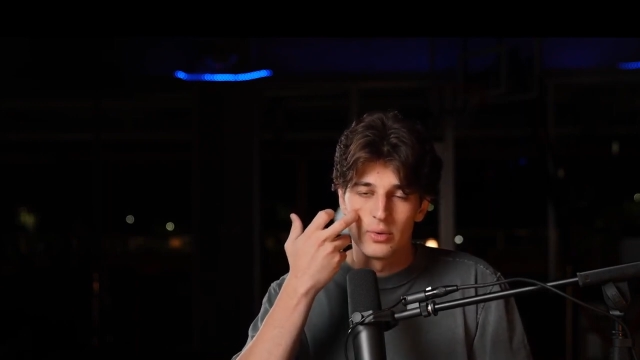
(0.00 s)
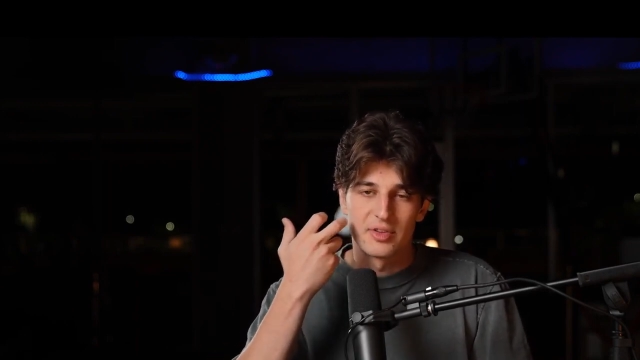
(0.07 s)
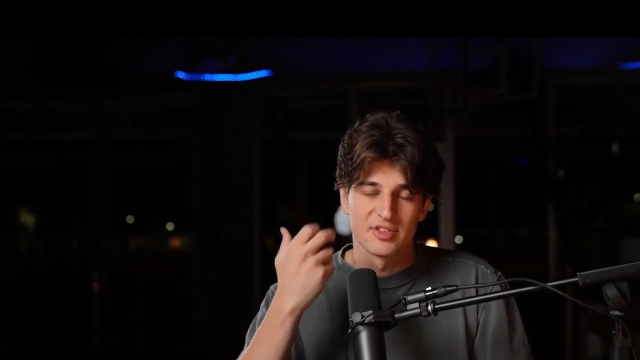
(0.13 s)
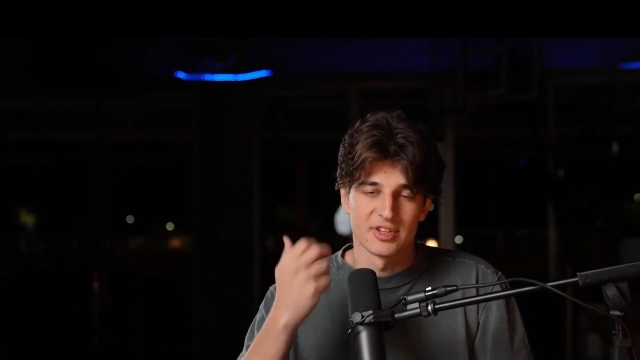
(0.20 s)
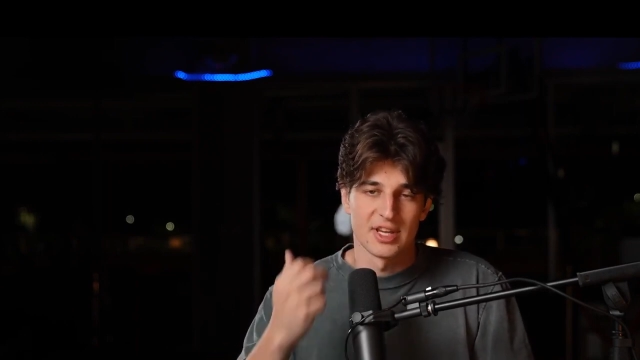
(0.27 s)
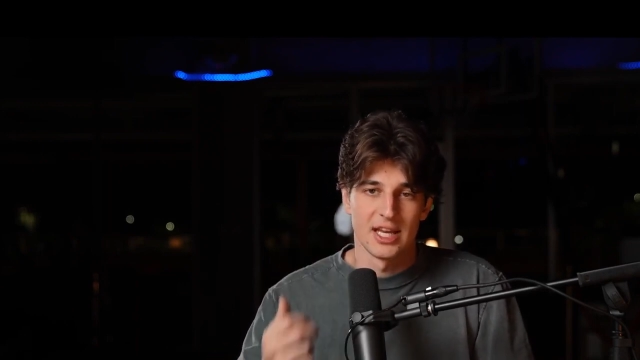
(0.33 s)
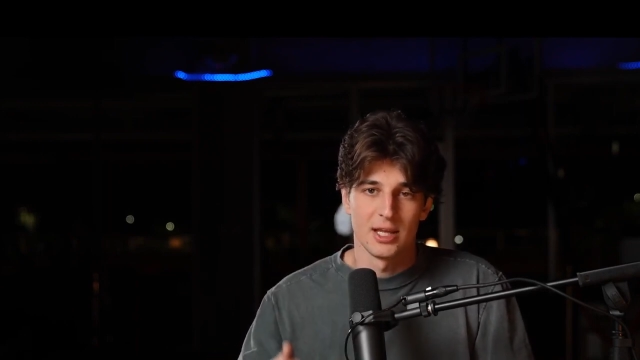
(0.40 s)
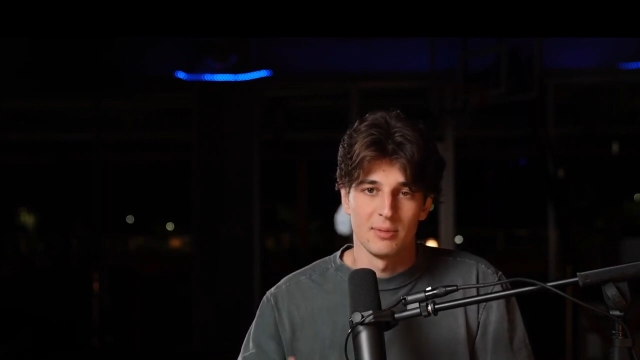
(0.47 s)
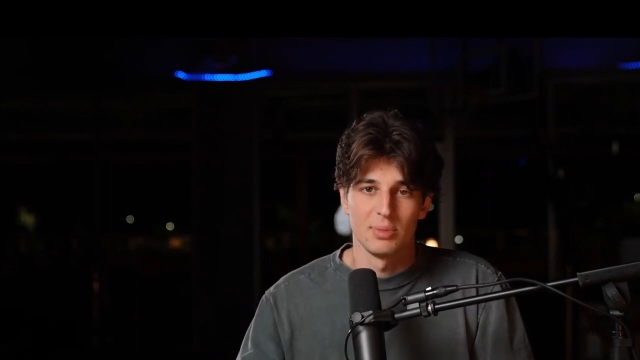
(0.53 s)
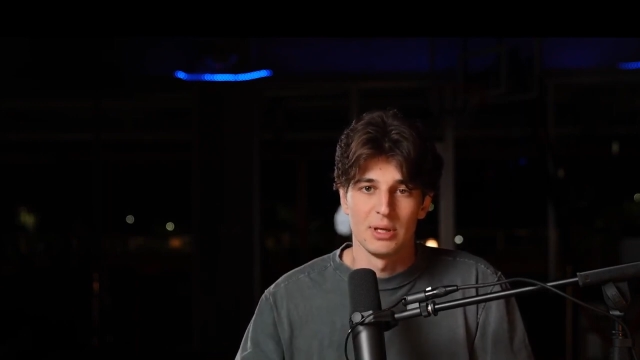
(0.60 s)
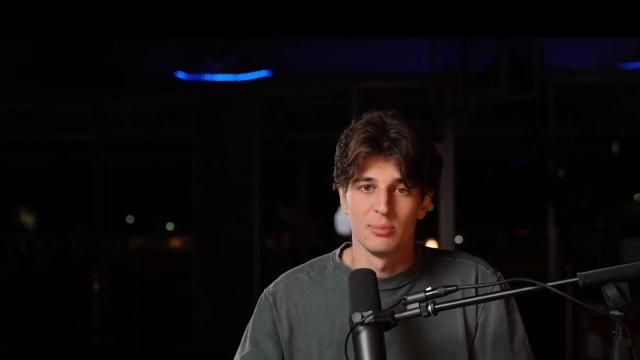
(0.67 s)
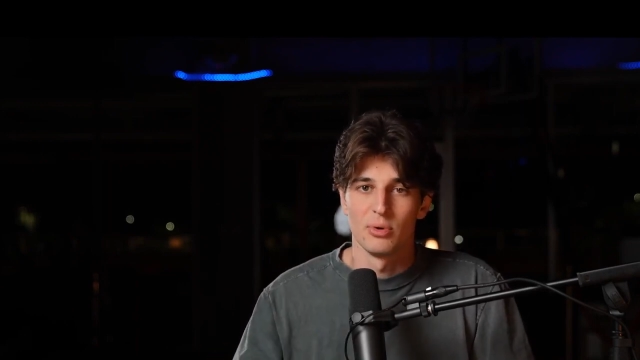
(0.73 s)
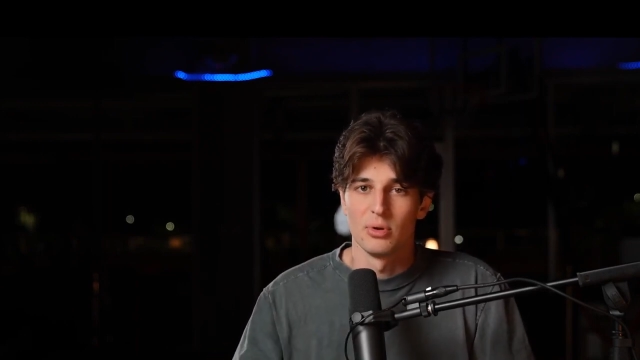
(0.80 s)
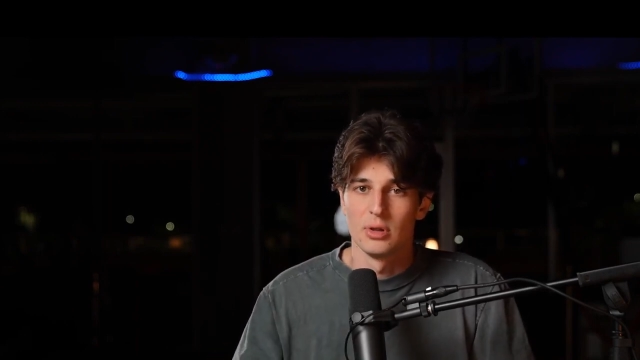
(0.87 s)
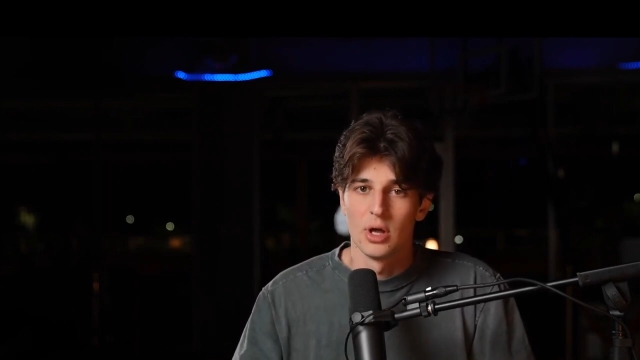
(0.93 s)
with sending
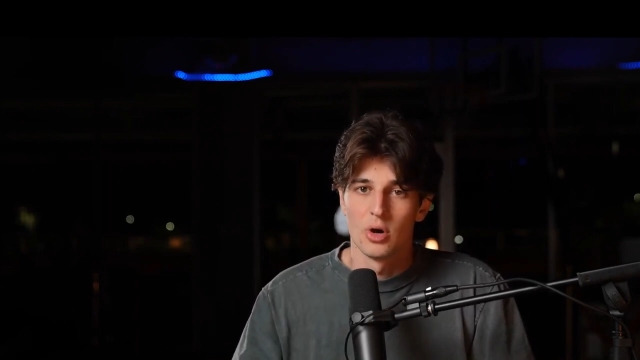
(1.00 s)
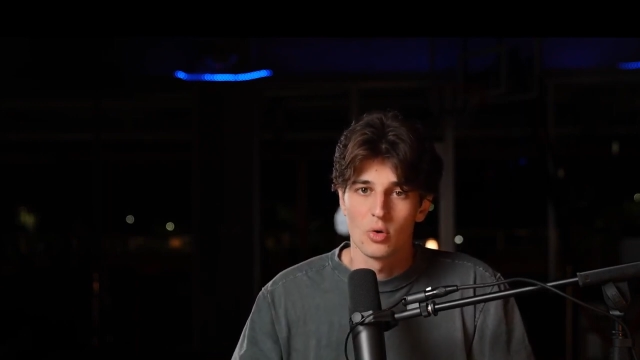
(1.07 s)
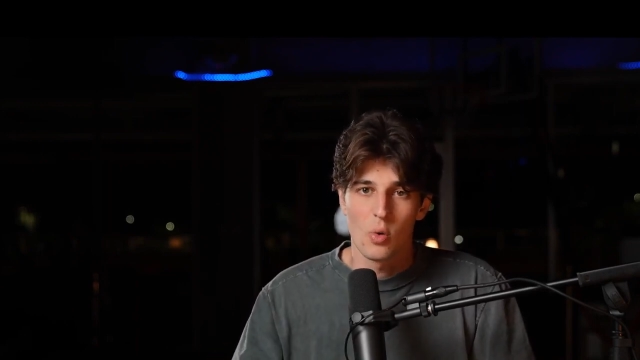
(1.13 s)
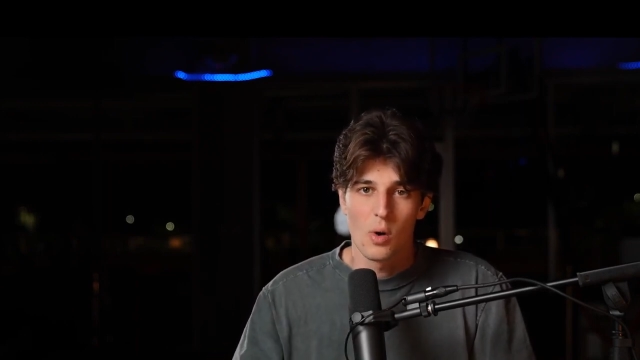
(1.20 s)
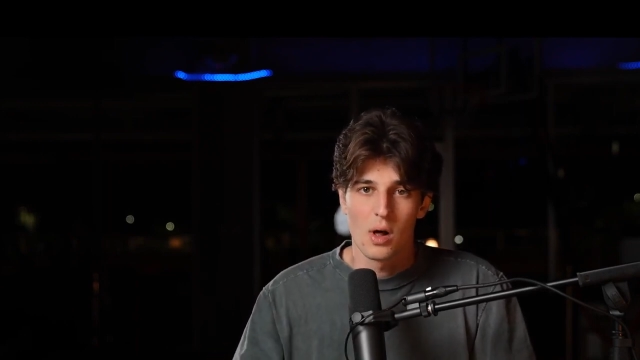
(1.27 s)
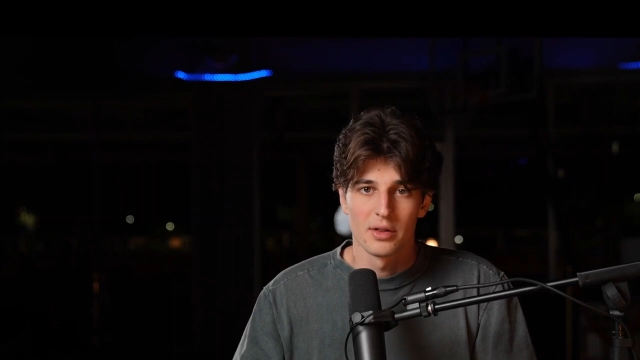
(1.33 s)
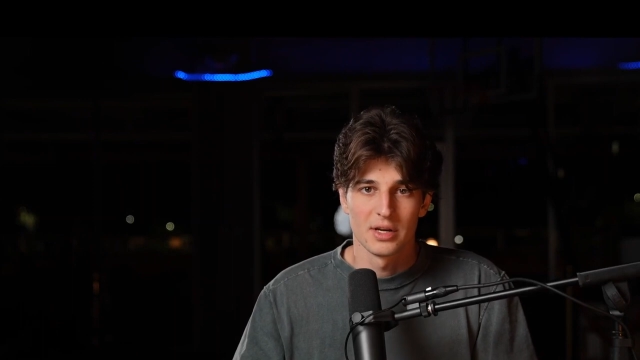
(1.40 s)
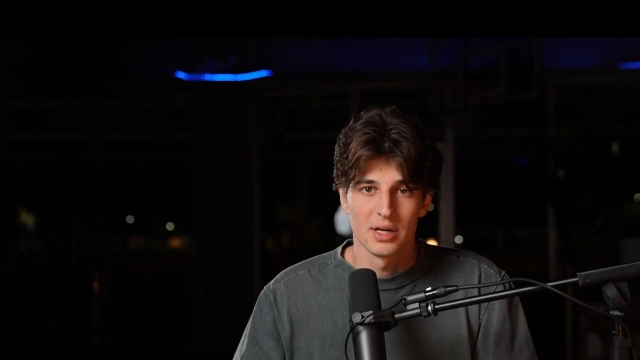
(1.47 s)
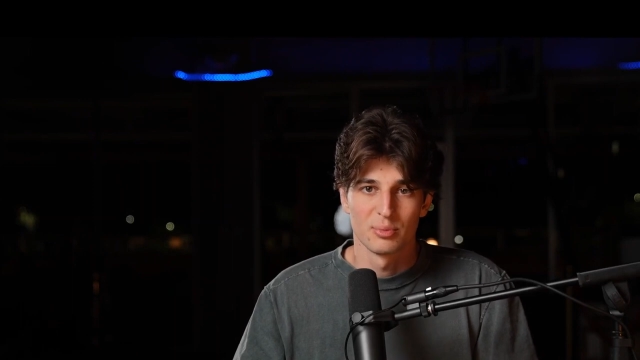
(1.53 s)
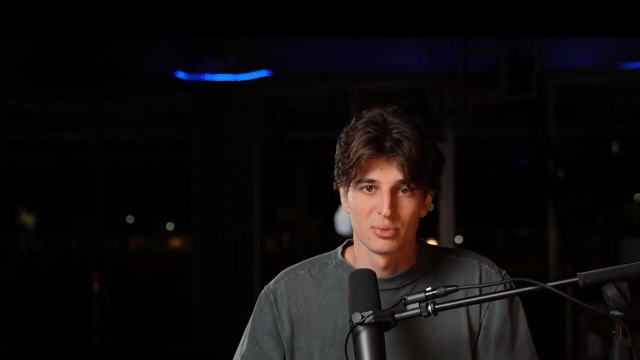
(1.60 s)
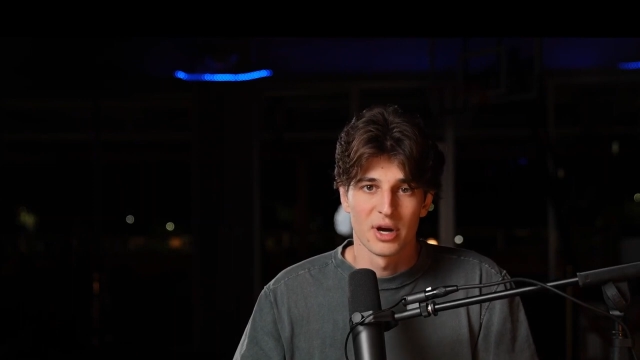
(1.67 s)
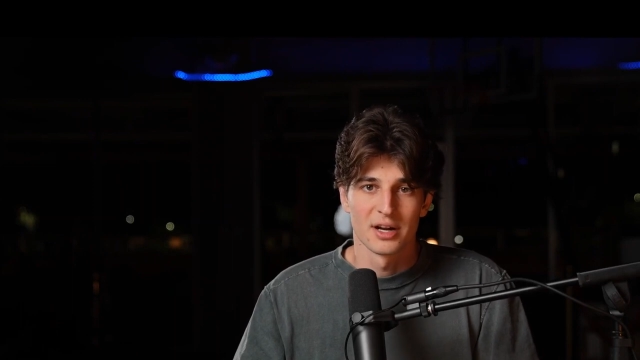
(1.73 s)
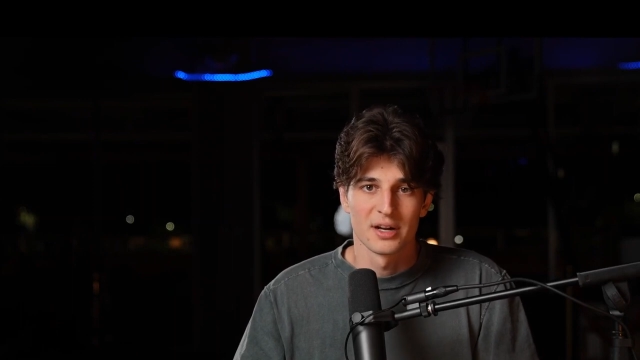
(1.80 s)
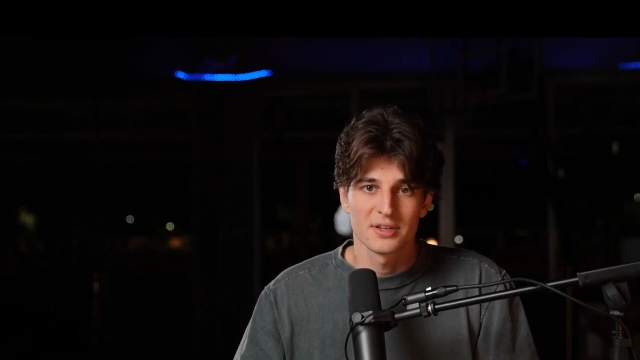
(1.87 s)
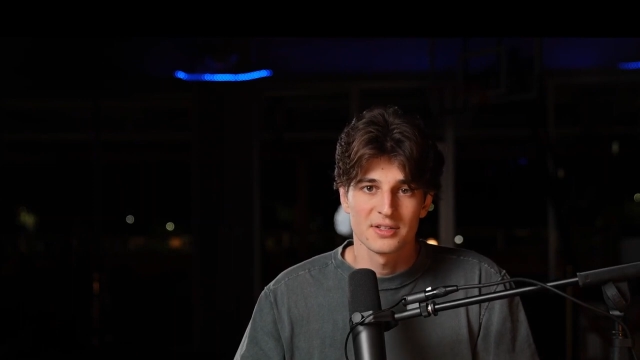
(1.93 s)
people low quality
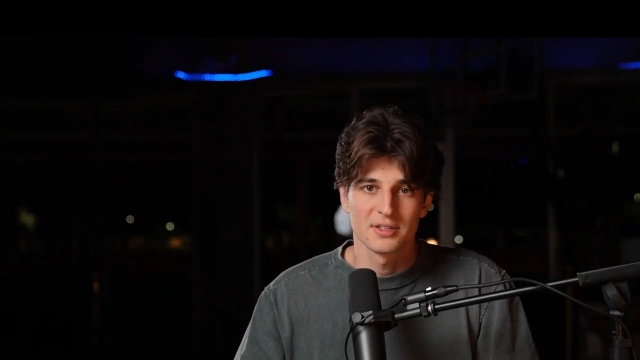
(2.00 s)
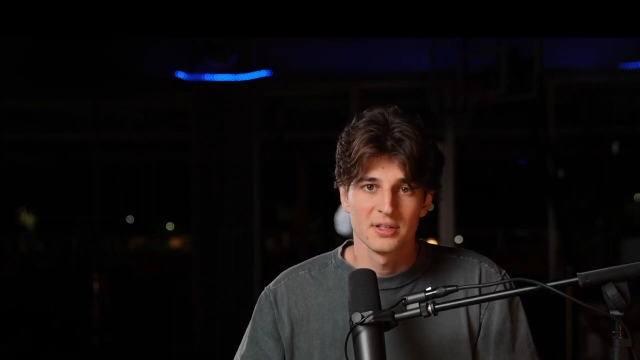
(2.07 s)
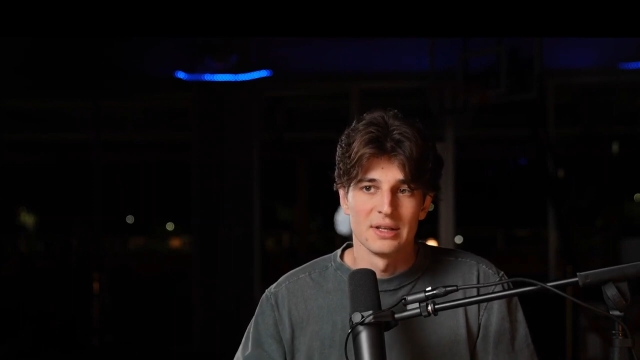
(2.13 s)
products.